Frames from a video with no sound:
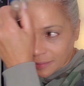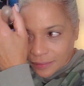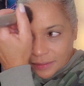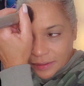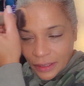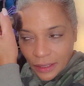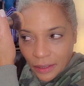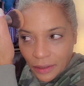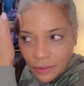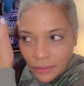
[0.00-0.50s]

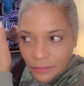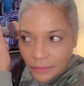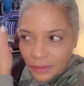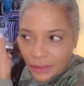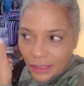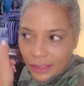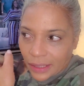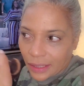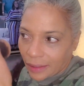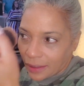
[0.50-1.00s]
tone
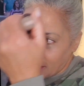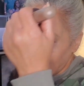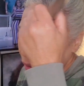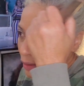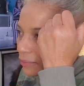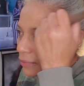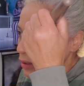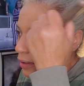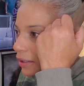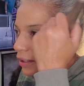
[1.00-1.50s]
that I
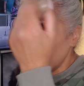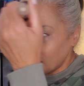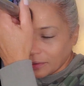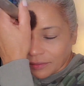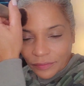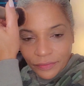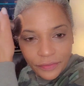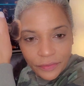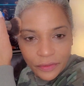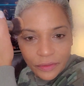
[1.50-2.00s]
am
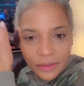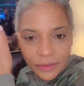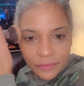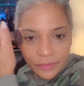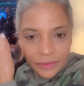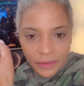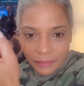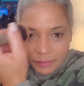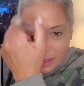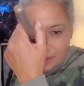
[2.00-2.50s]
looking for
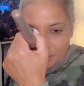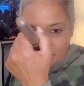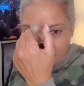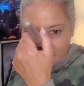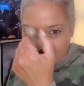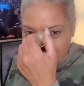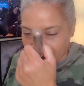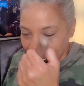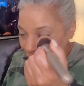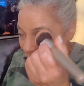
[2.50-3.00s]
my
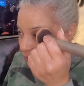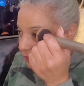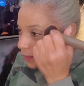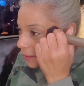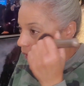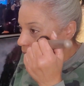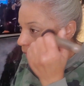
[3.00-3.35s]
face.